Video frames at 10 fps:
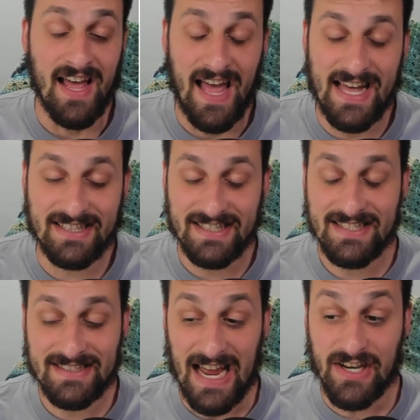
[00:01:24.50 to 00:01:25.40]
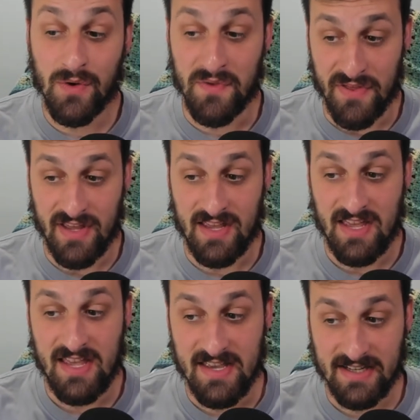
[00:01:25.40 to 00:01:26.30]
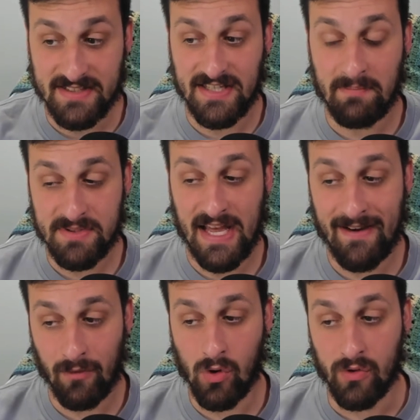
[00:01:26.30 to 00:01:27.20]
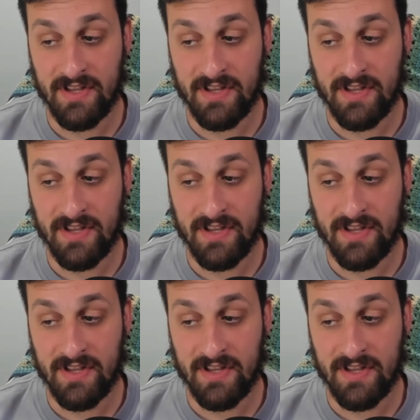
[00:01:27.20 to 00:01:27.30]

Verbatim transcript: At least I don't think he accepts that role.